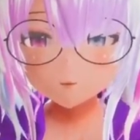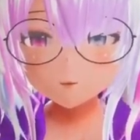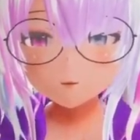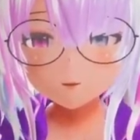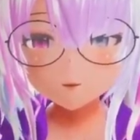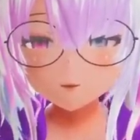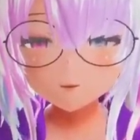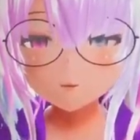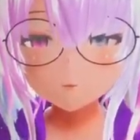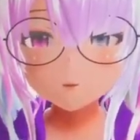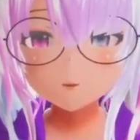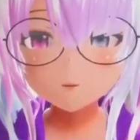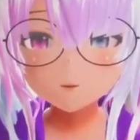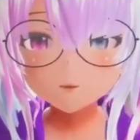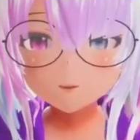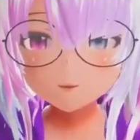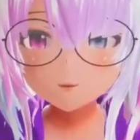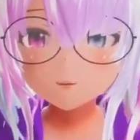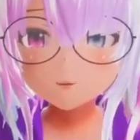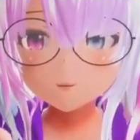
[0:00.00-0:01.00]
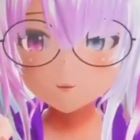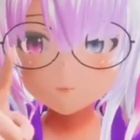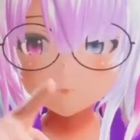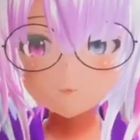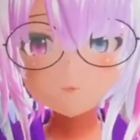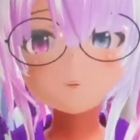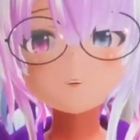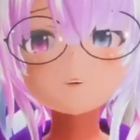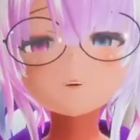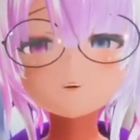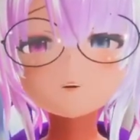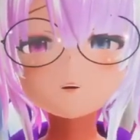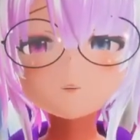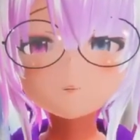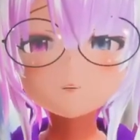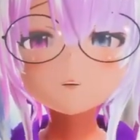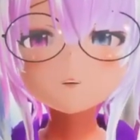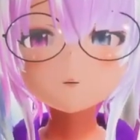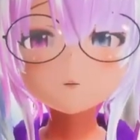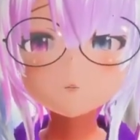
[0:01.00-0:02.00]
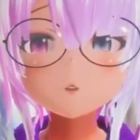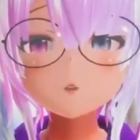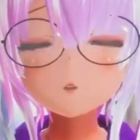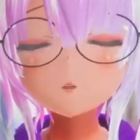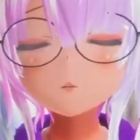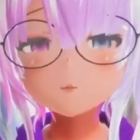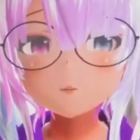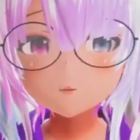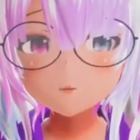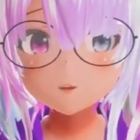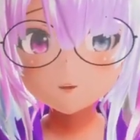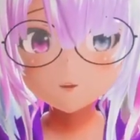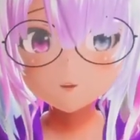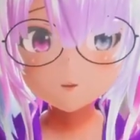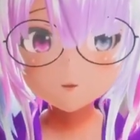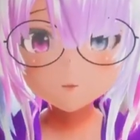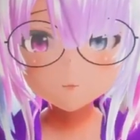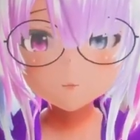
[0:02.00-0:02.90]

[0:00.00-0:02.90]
as well as, um, you see that I have the smaller mesh.